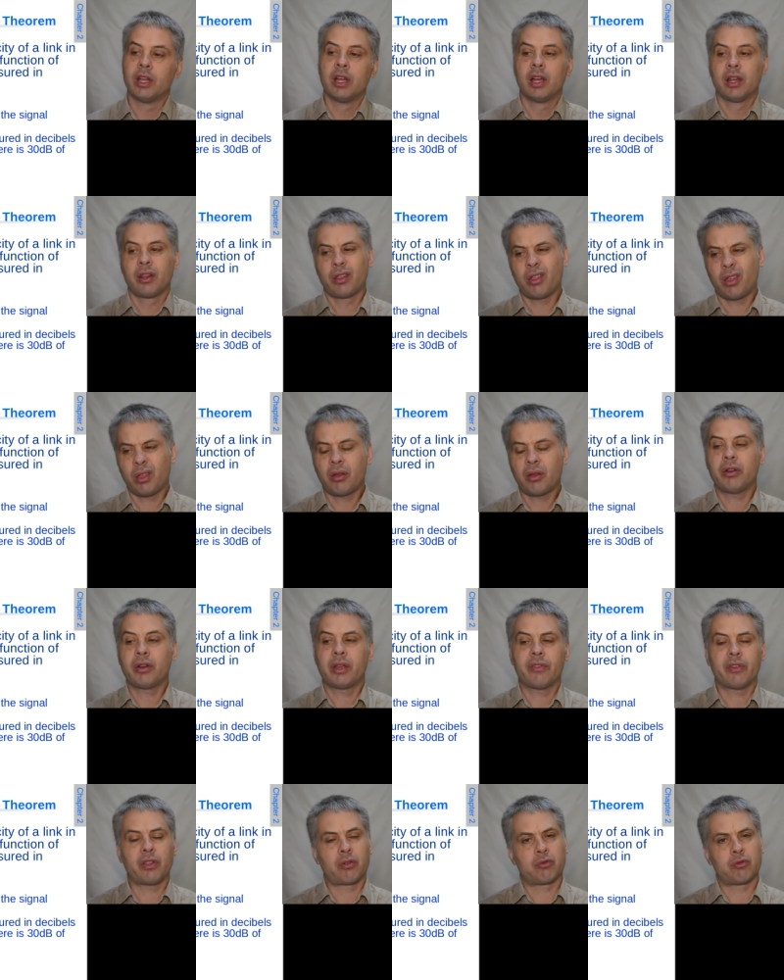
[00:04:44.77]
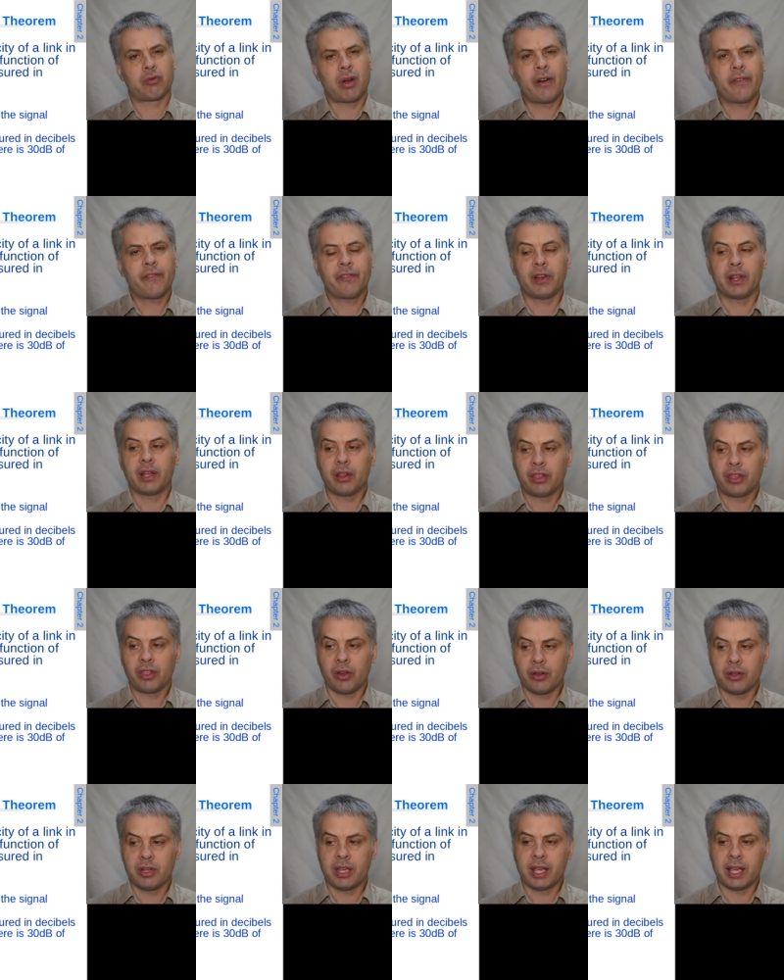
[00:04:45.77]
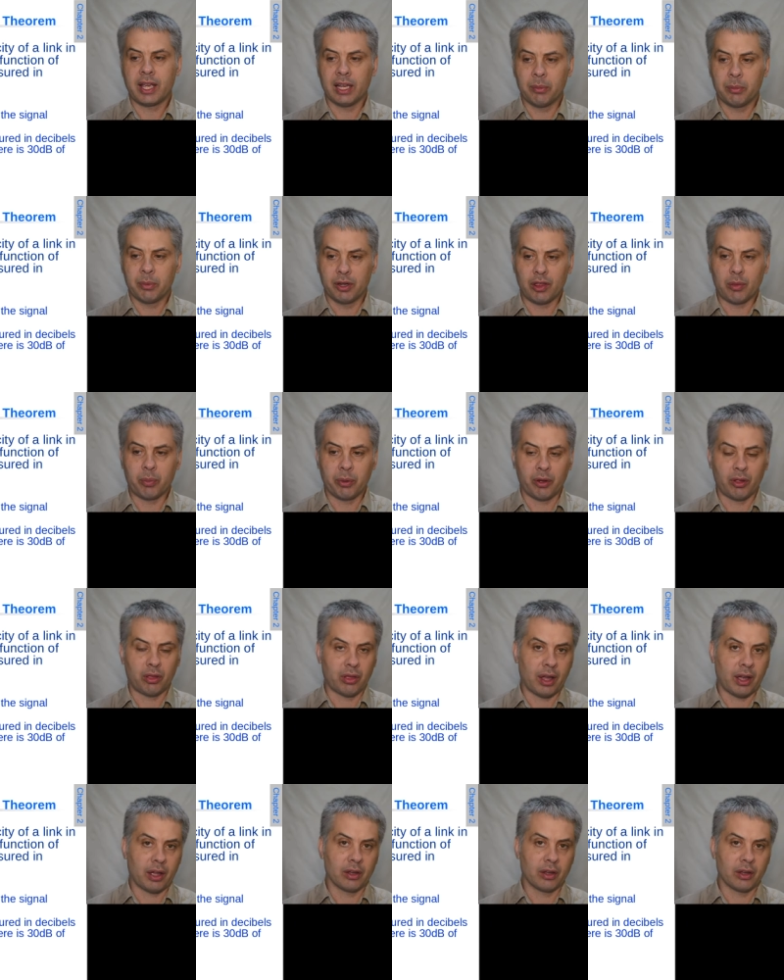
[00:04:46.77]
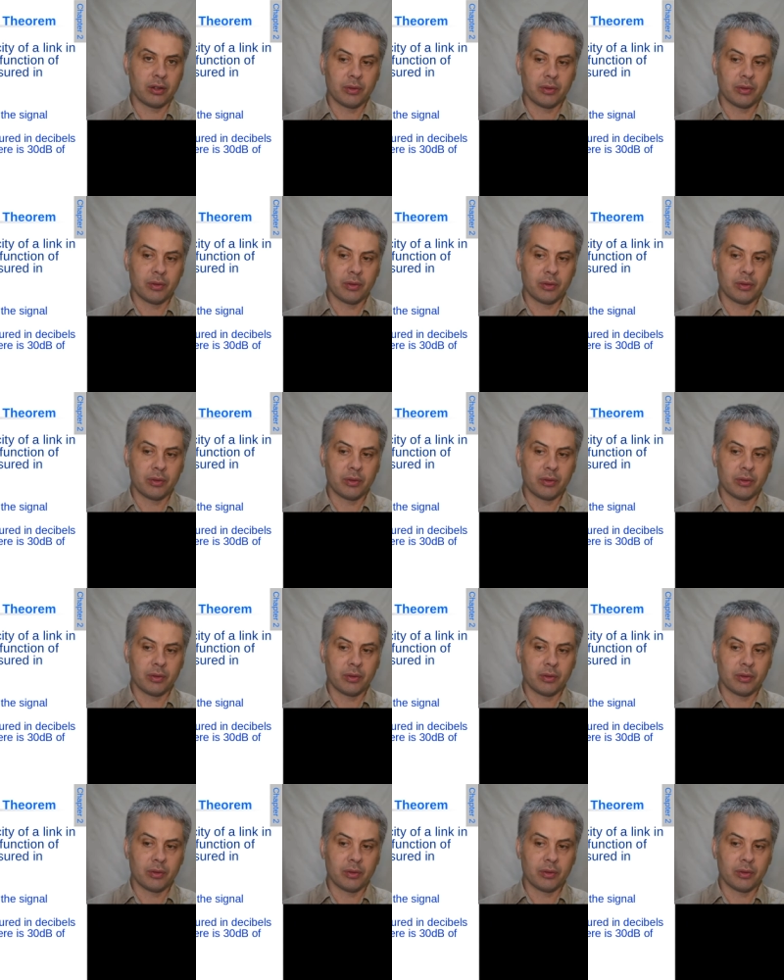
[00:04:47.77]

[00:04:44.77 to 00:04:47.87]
So this is going to give us roughly 30 kilobits per second.